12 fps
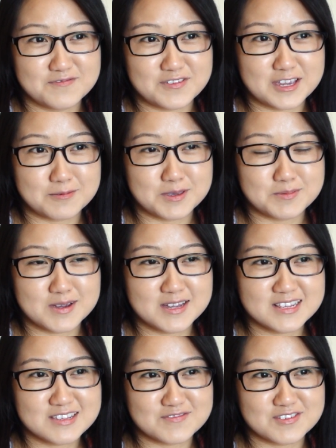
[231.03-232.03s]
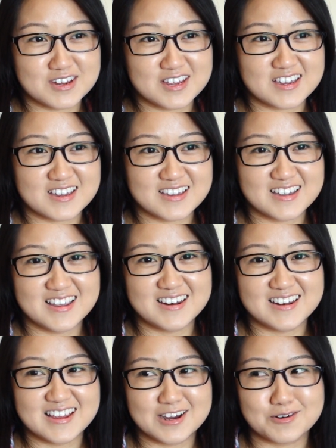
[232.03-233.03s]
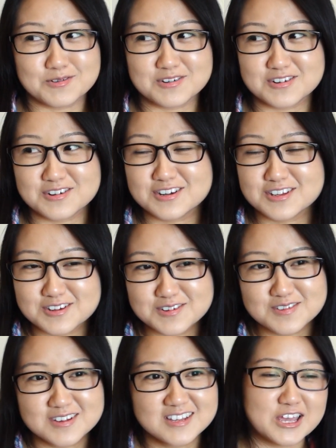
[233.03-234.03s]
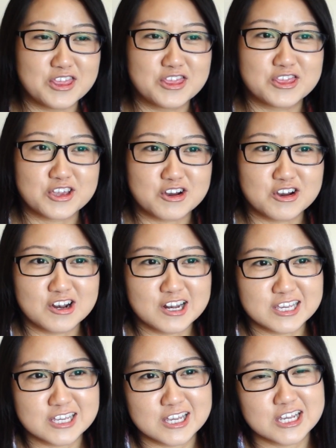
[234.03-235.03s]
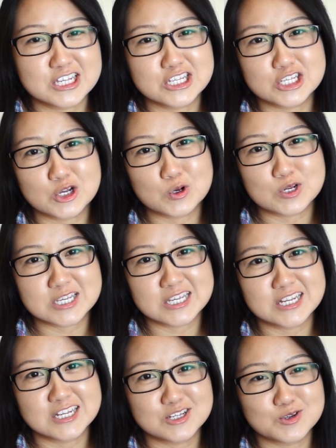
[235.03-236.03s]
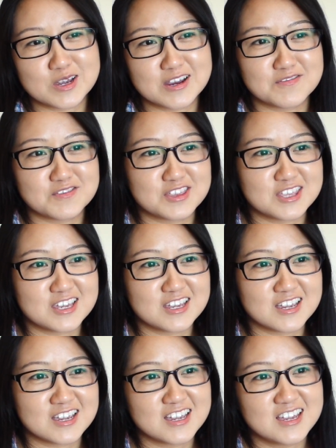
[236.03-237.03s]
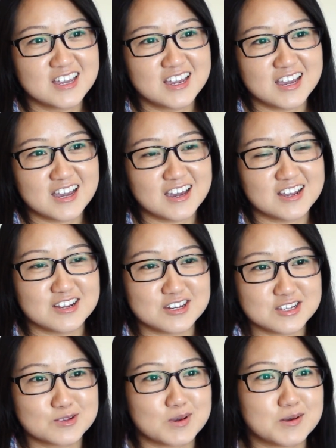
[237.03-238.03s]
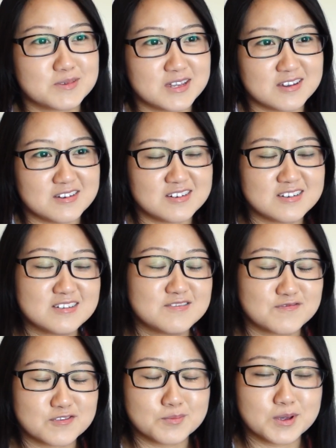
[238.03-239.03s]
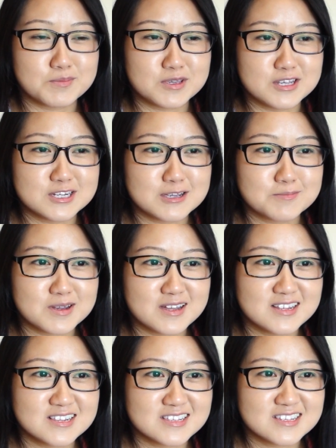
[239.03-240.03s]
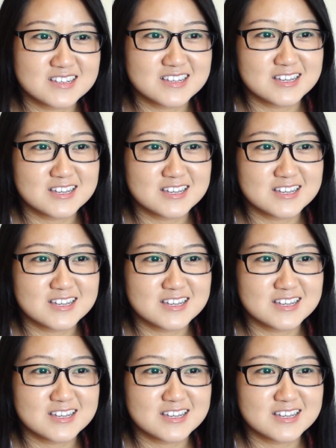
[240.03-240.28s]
fake pee pants, for like an hour or 2. It thoroughly soaked into everything, and I just swapped out for my PJ pants,